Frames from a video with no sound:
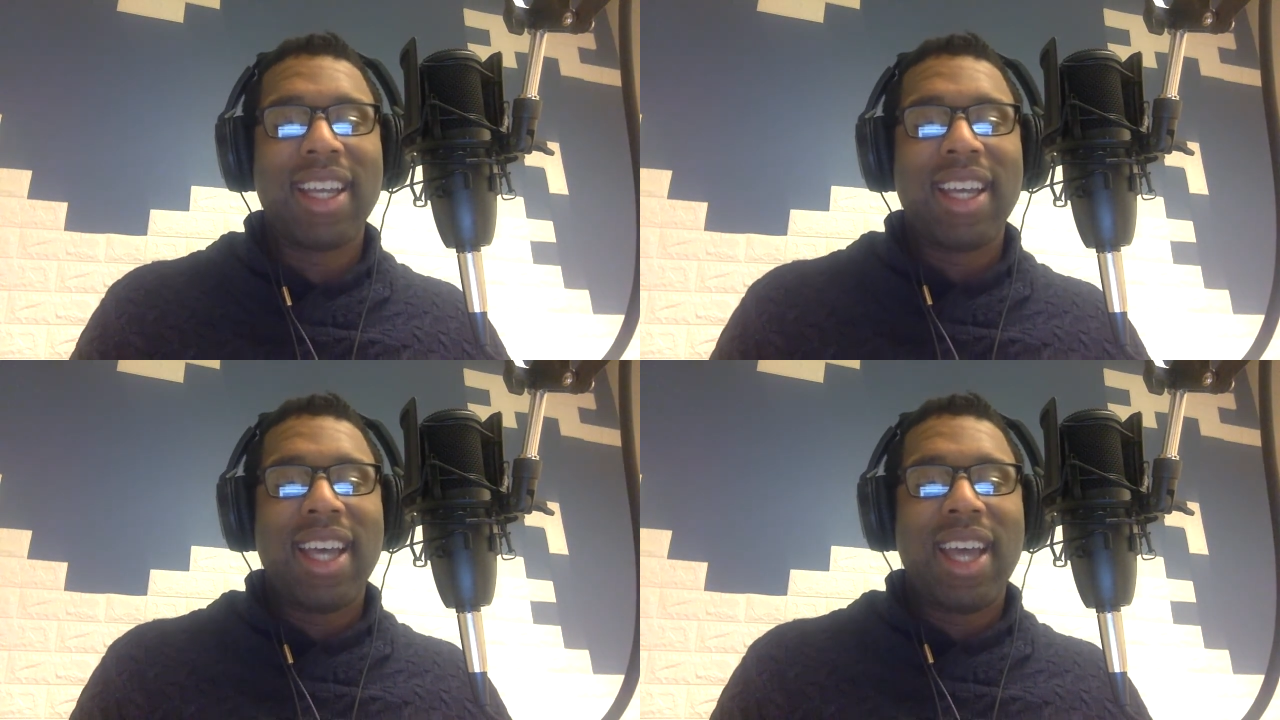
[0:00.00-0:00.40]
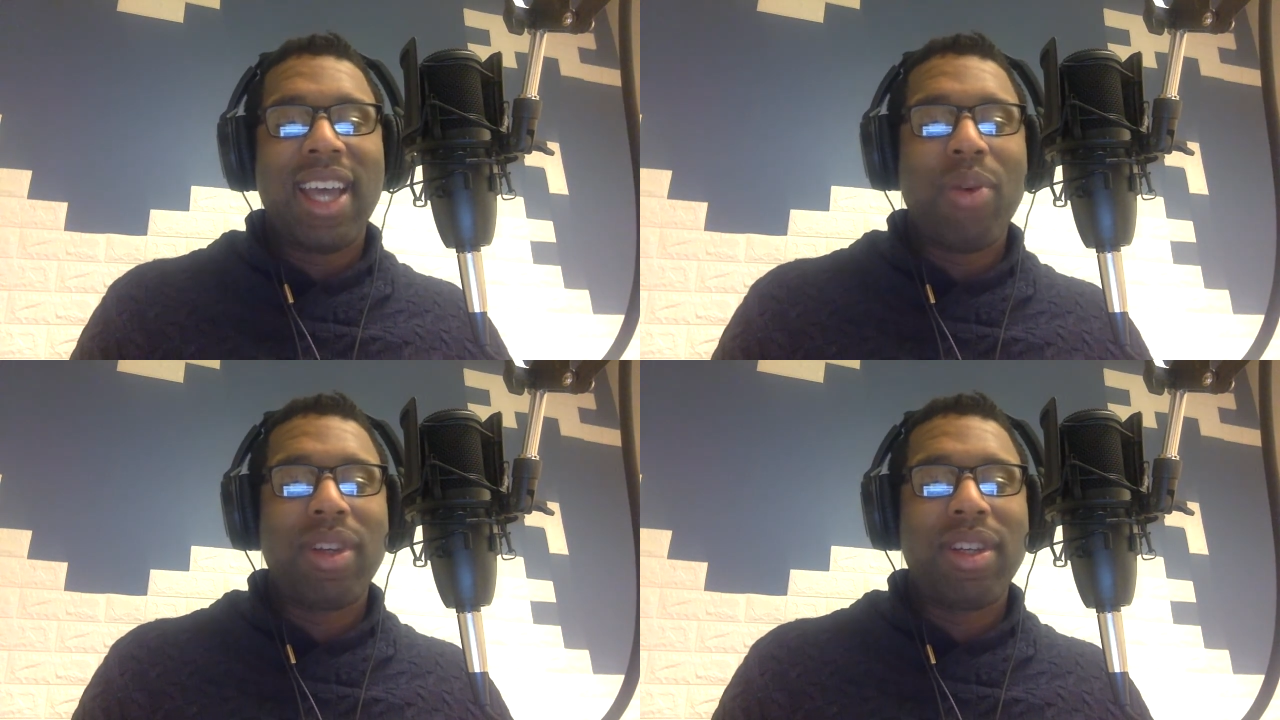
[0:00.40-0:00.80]
and we
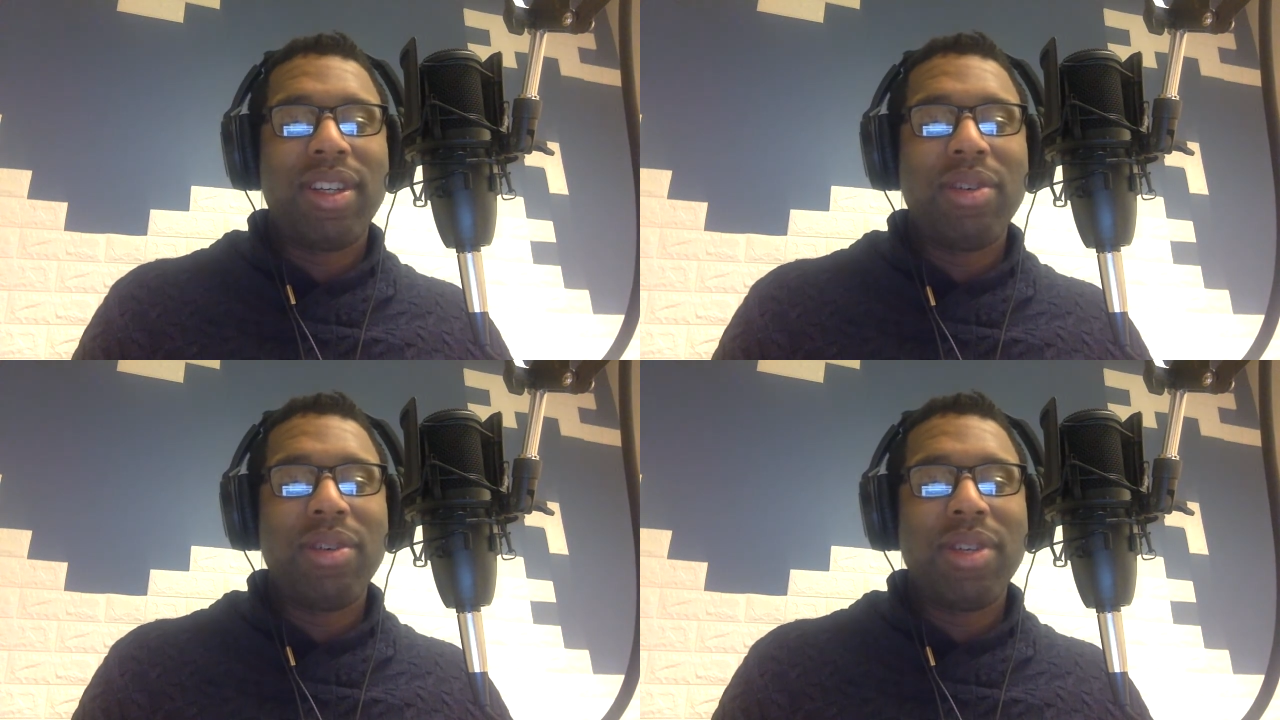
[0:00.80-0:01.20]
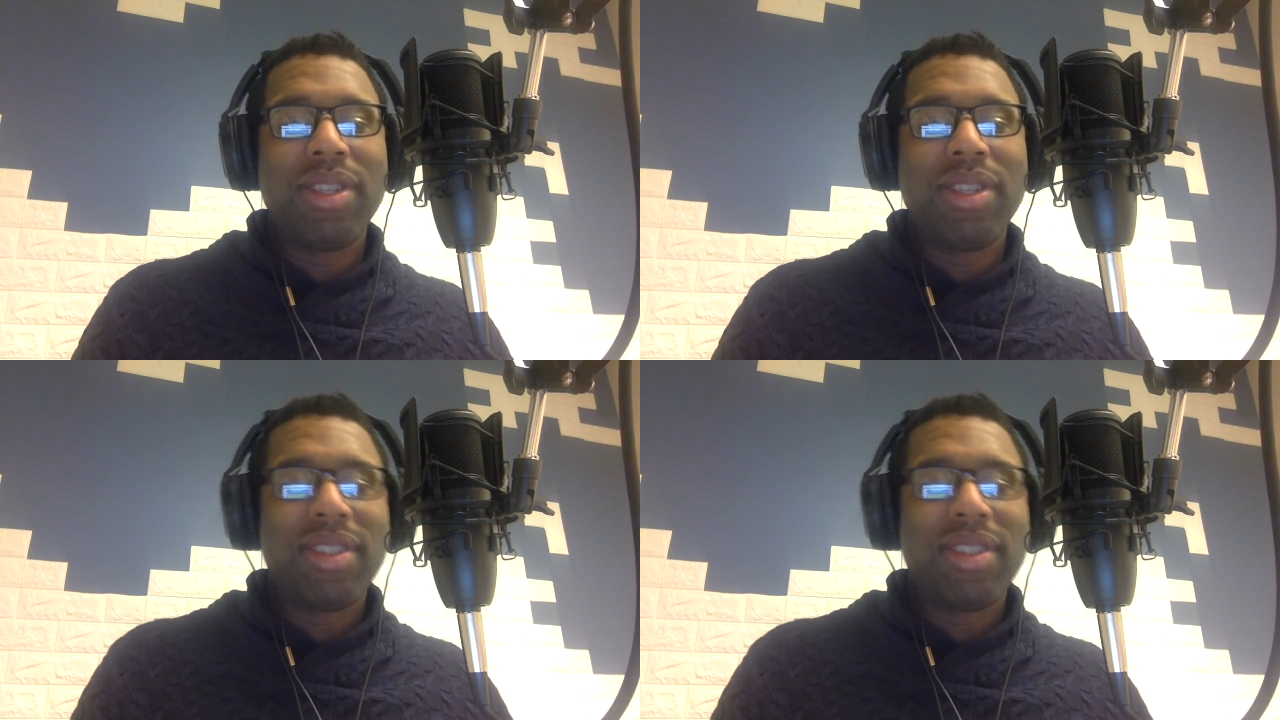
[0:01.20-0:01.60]
want to do is
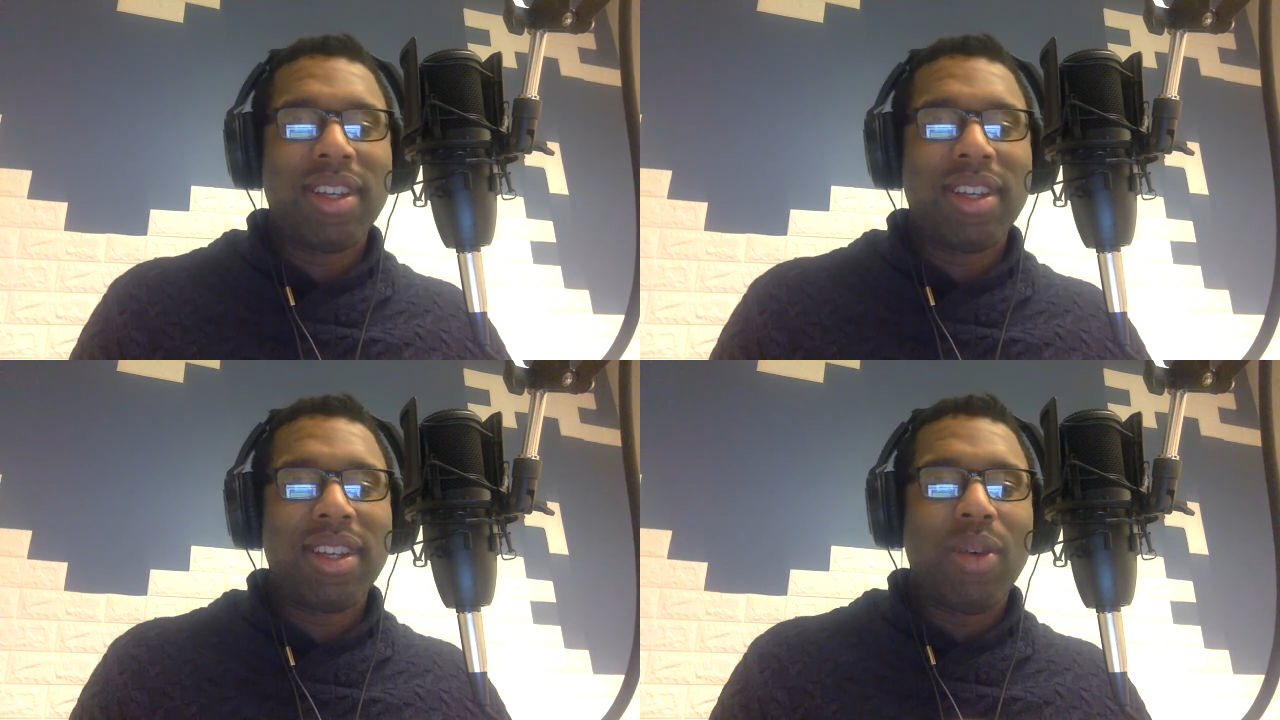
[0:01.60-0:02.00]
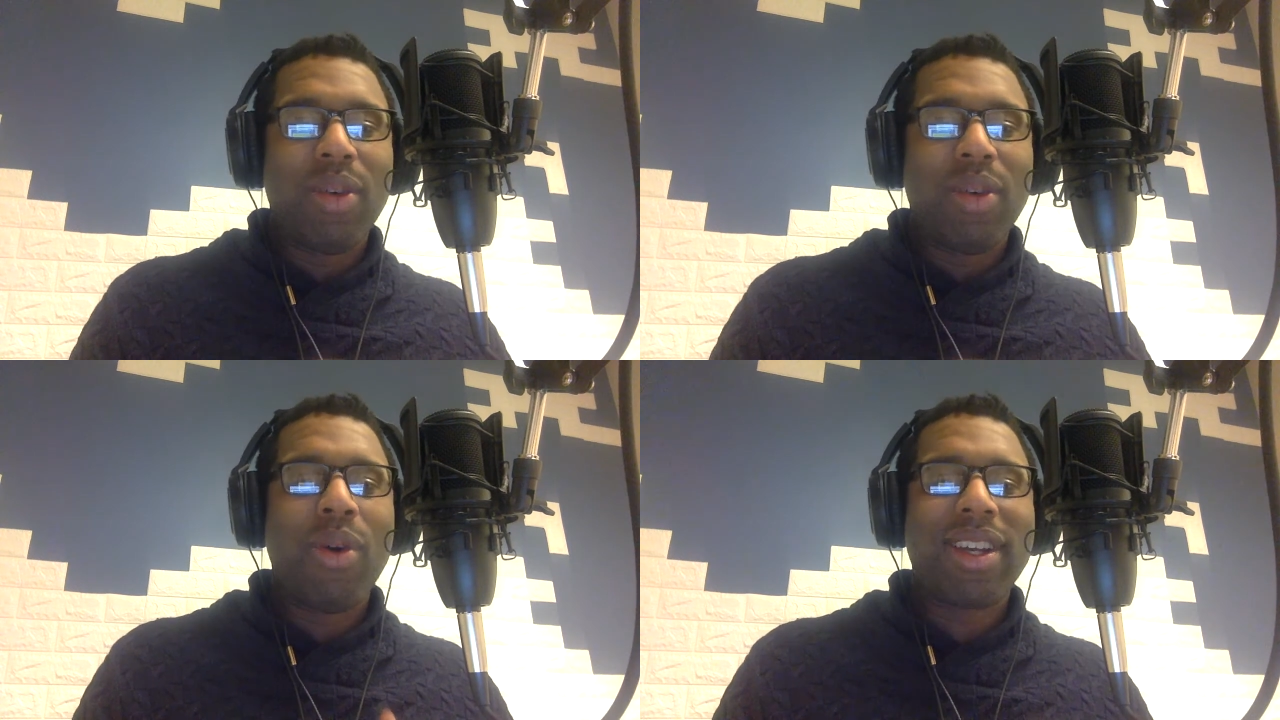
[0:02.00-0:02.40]
we want to have
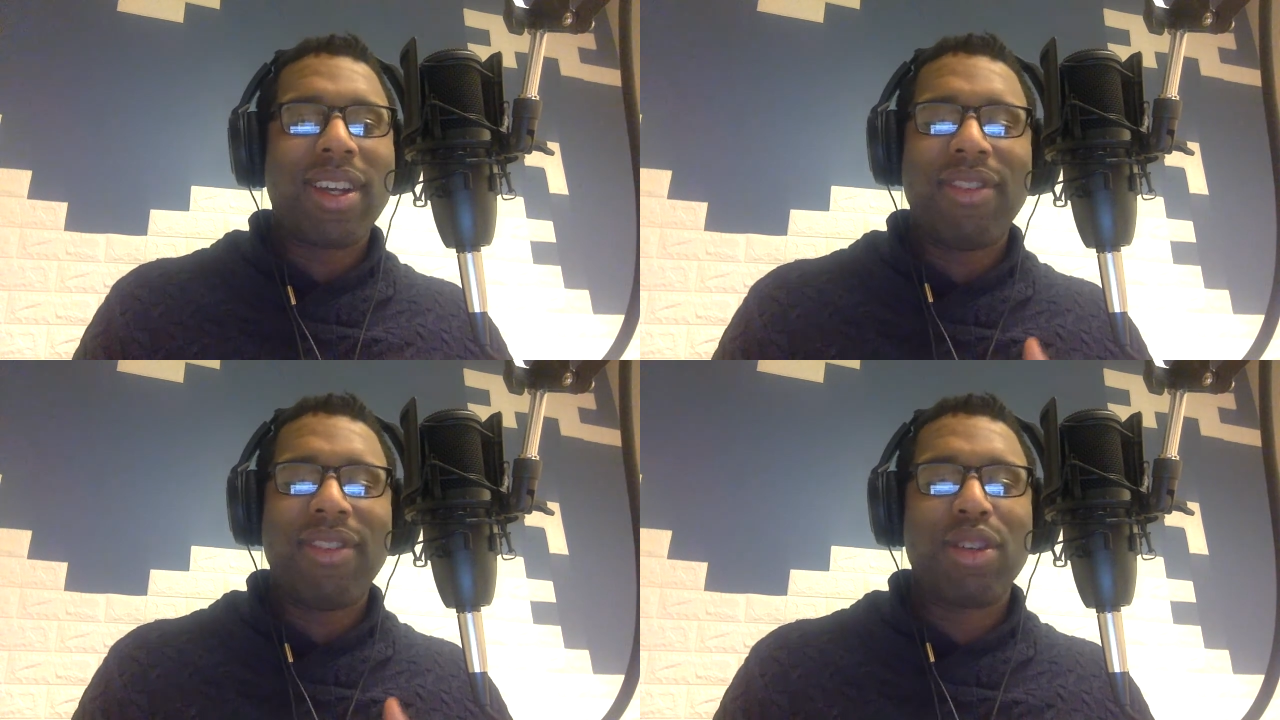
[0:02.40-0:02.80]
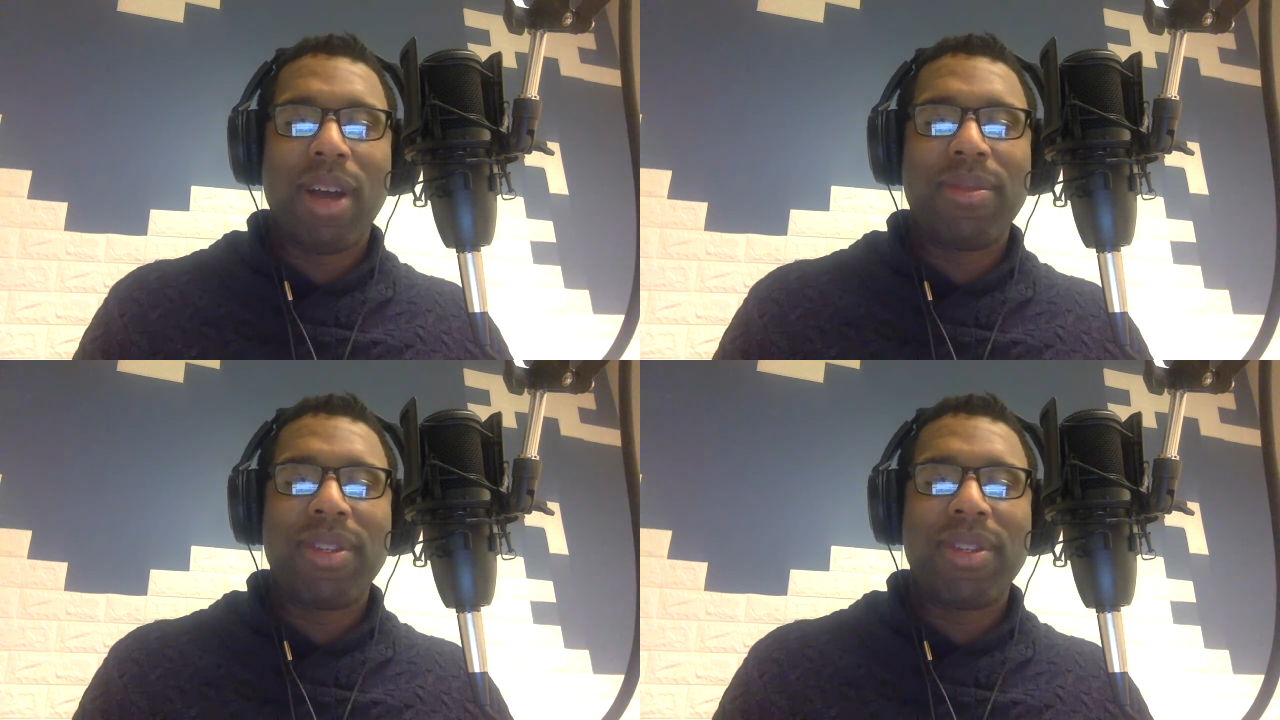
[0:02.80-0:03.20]
an interrupt.